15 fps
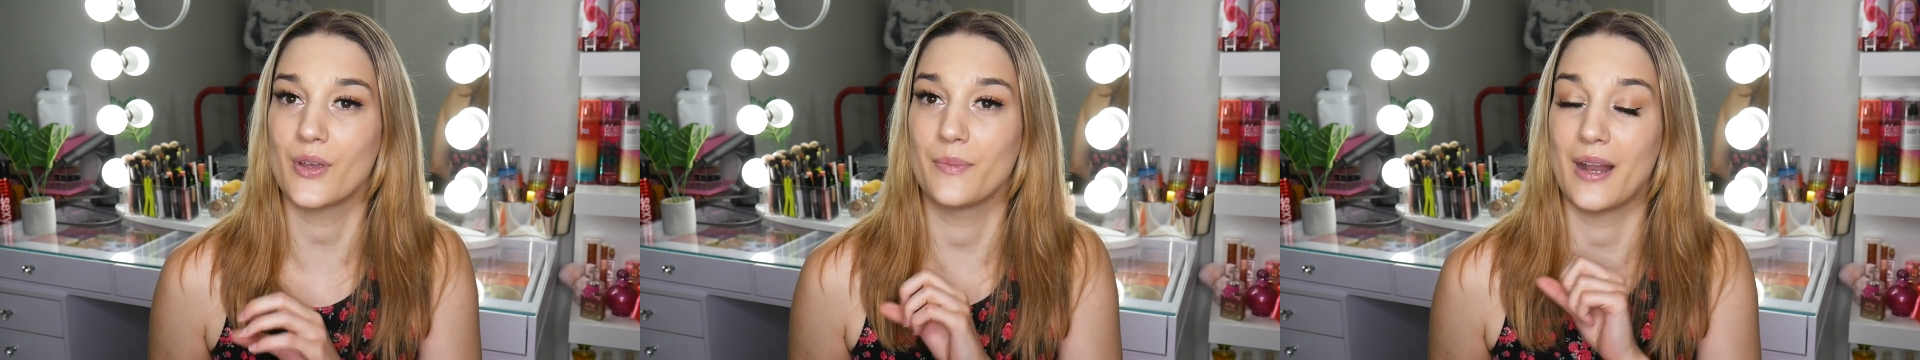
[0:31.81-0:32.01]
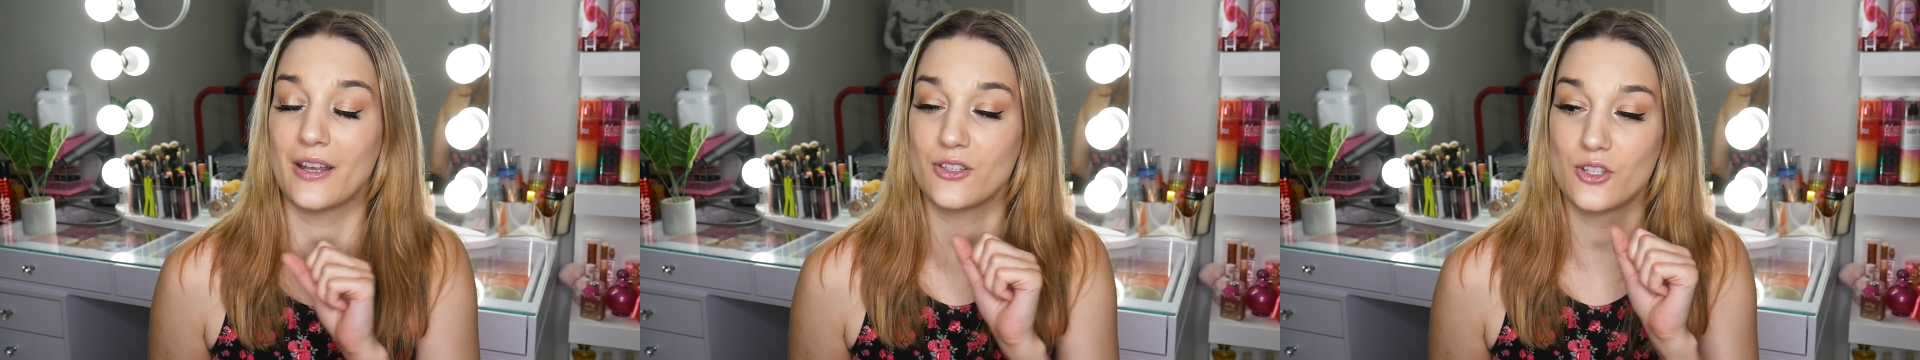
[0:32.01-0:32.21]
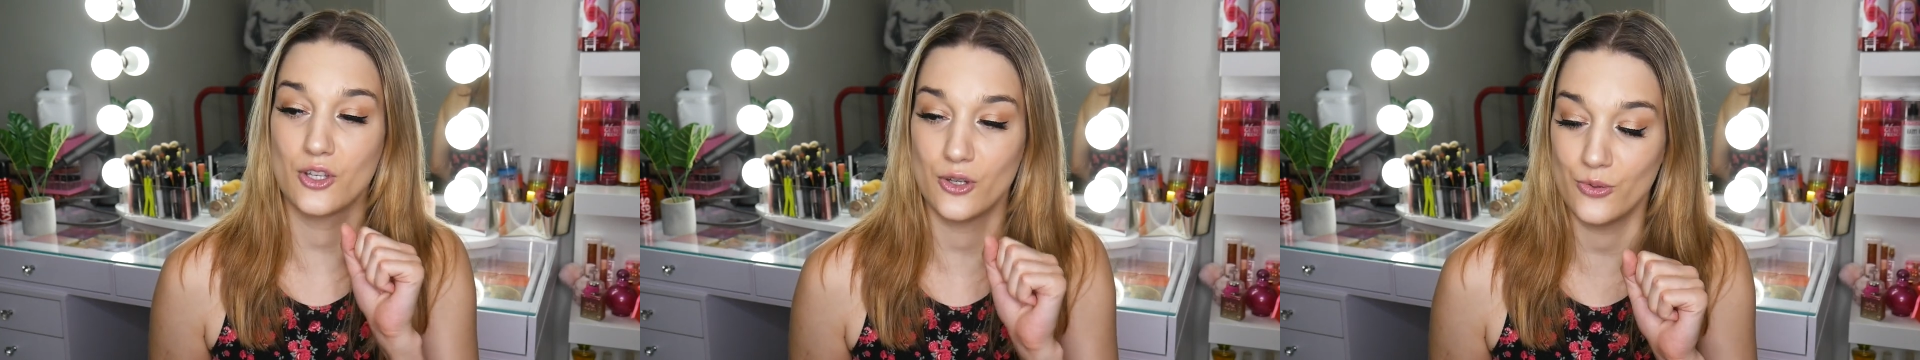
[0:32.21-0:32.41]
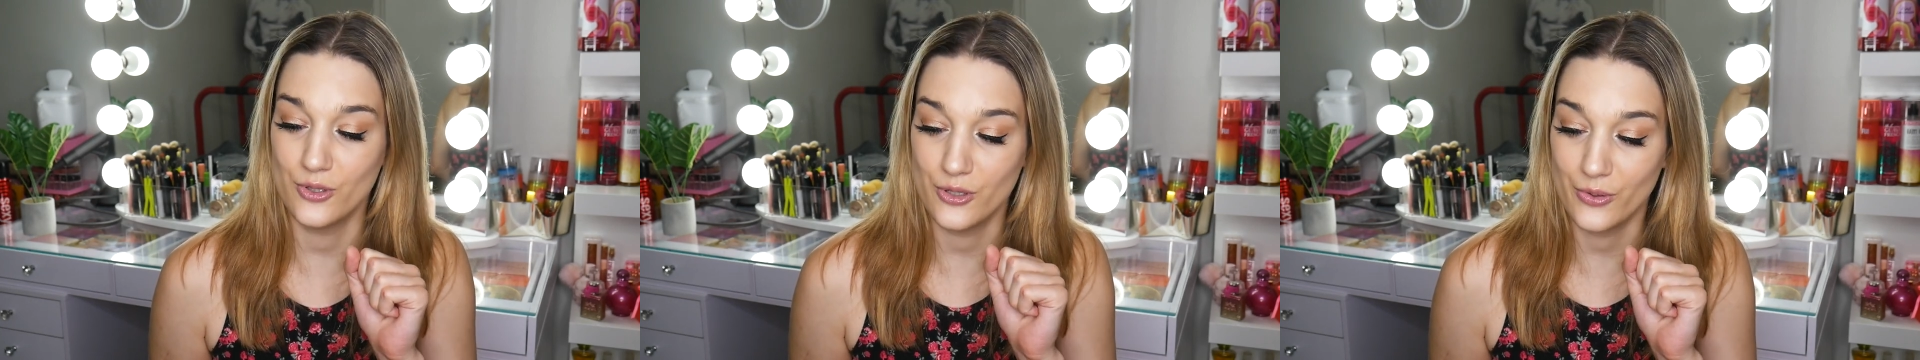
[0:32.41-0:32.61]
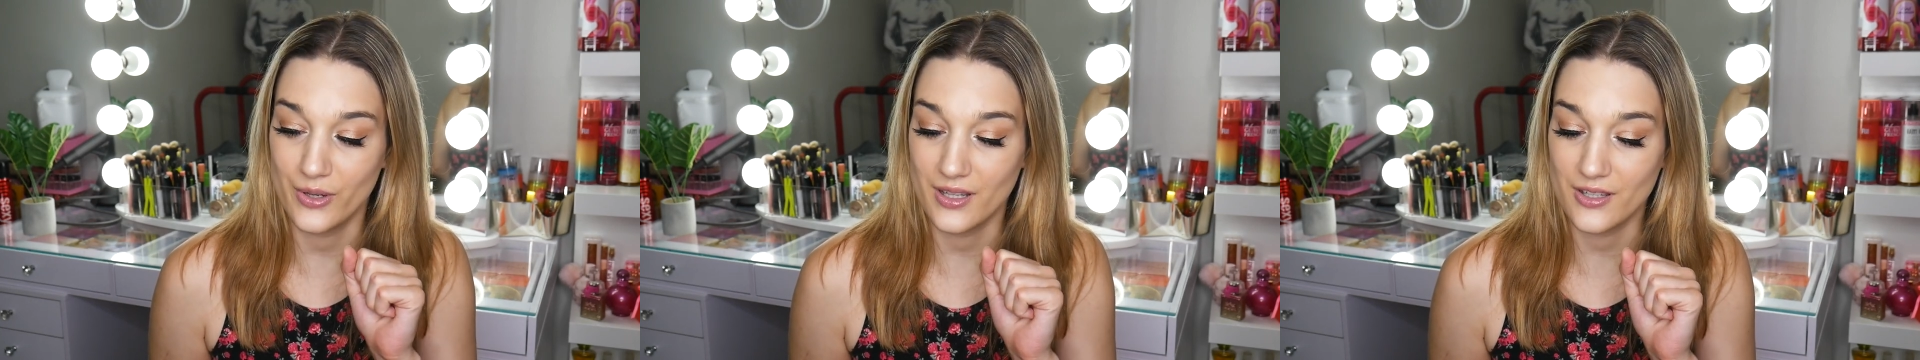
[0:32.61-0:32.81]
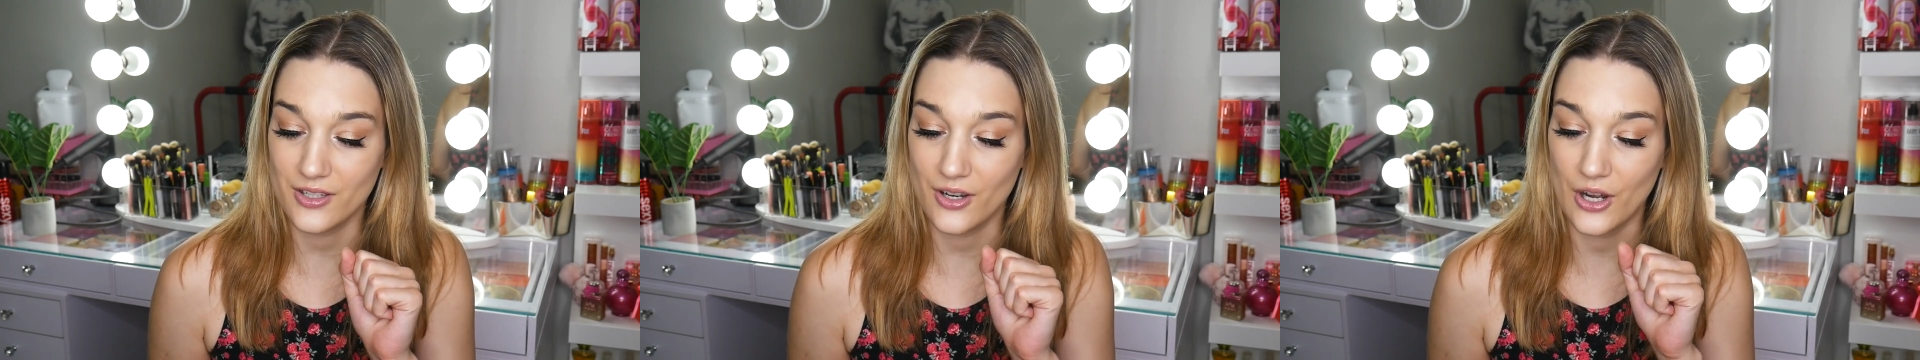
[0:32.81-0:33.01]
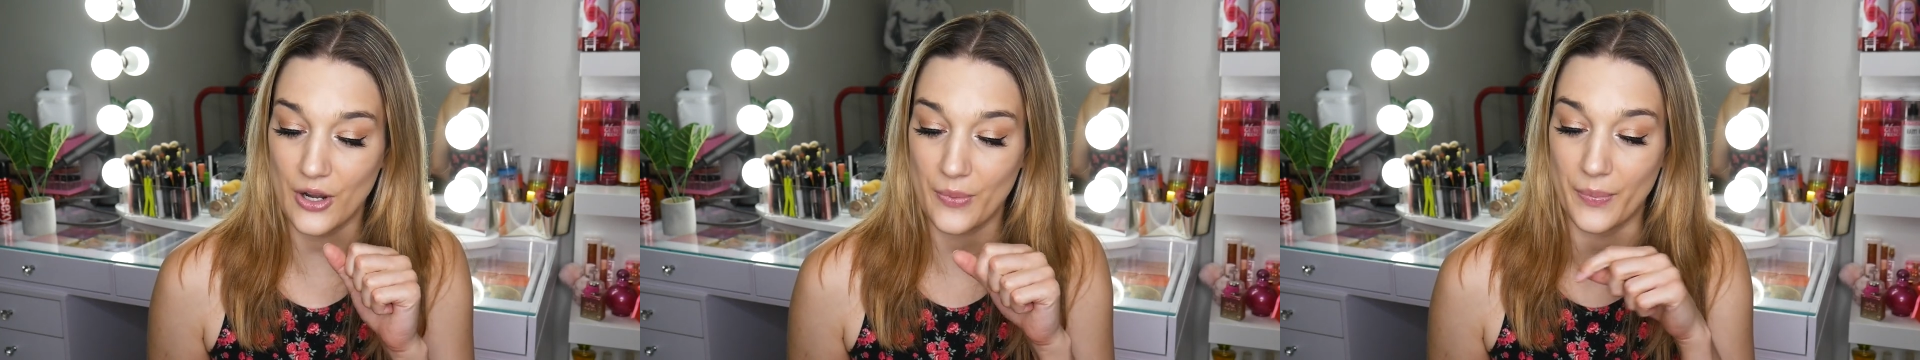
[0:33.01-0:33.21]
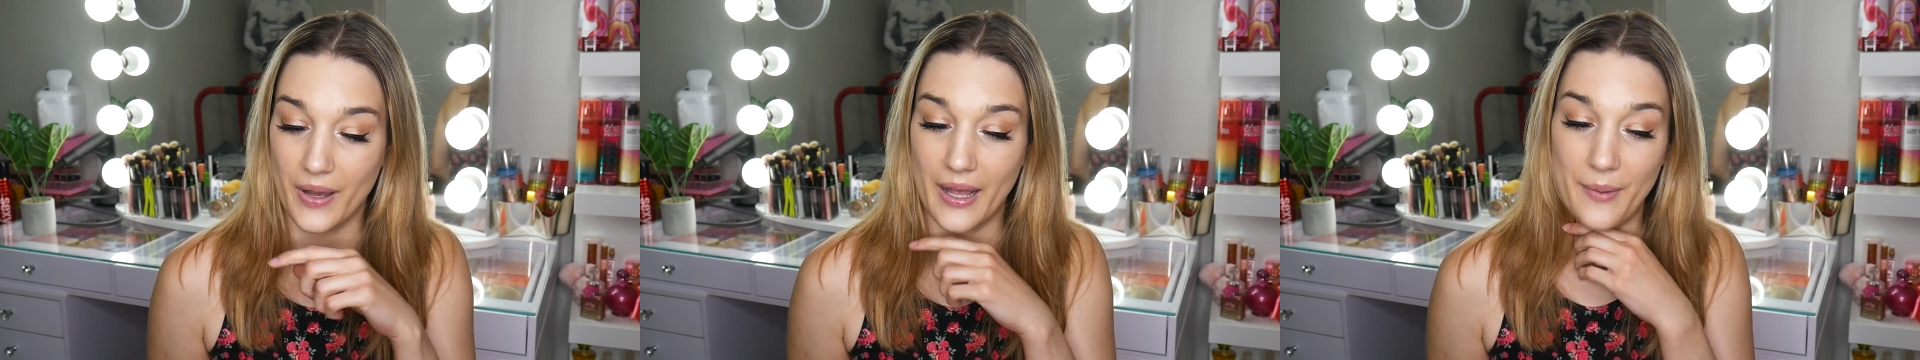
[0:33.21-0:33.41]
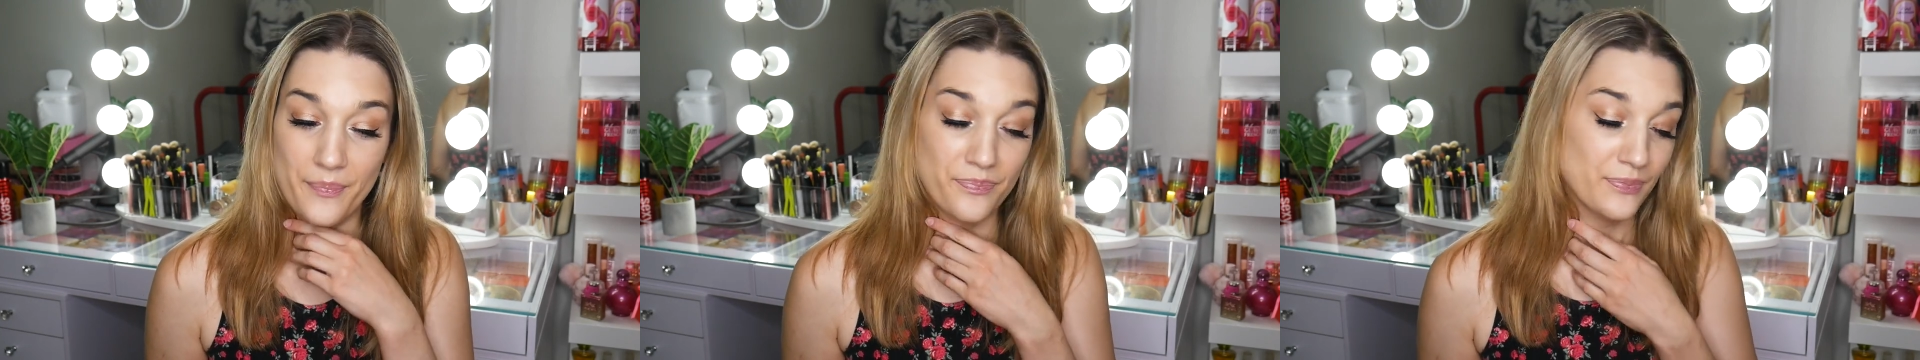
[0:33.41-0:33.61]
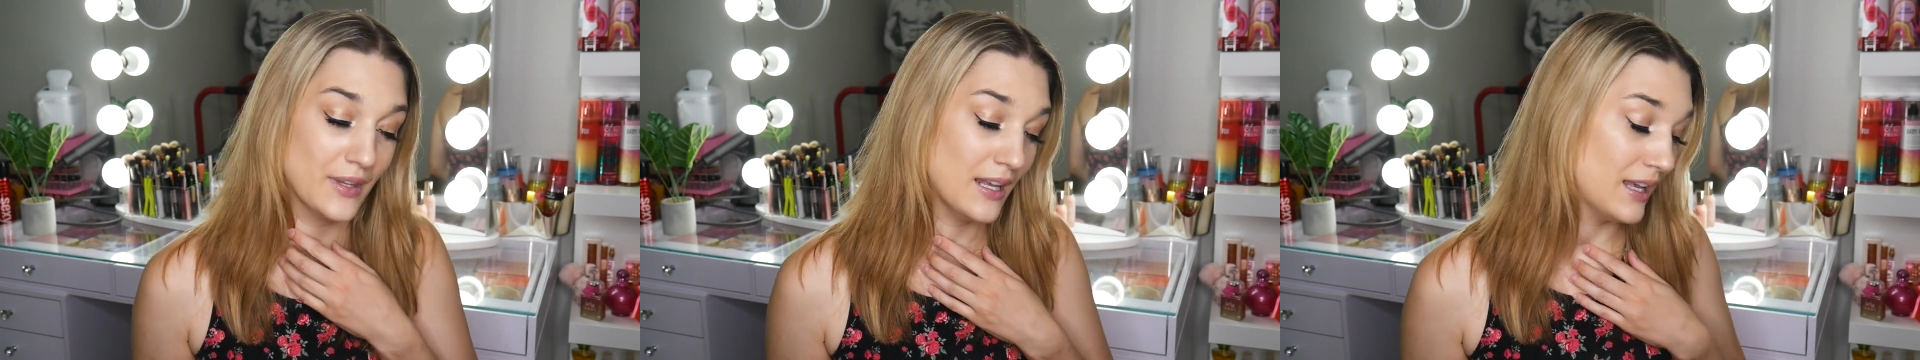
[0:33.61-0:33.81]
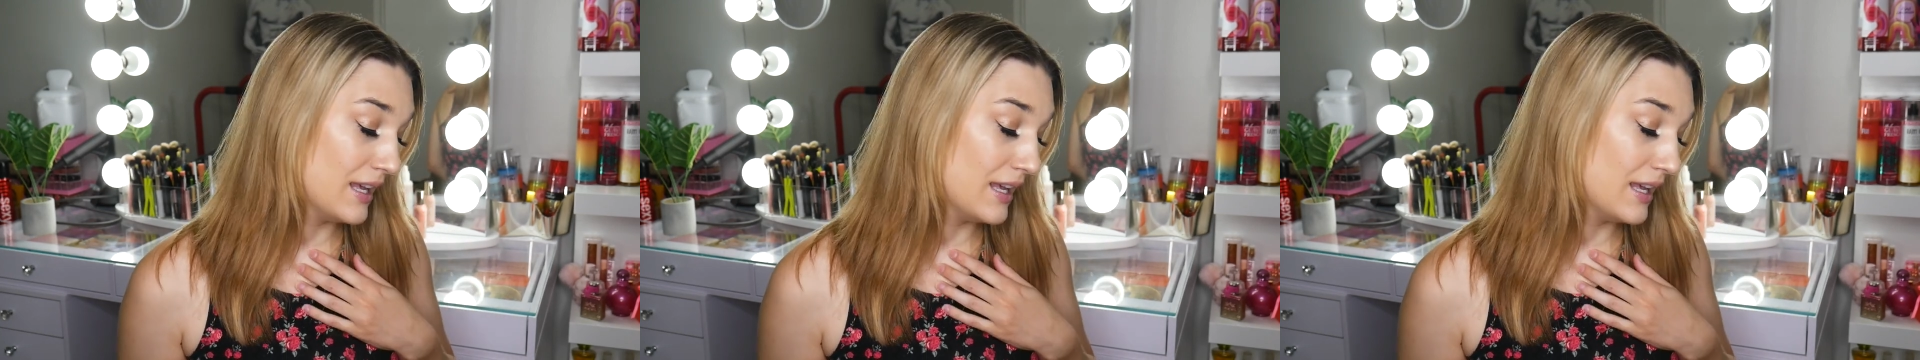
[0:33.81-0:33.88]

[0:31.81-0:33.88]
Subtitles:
so I'm not too concerned, but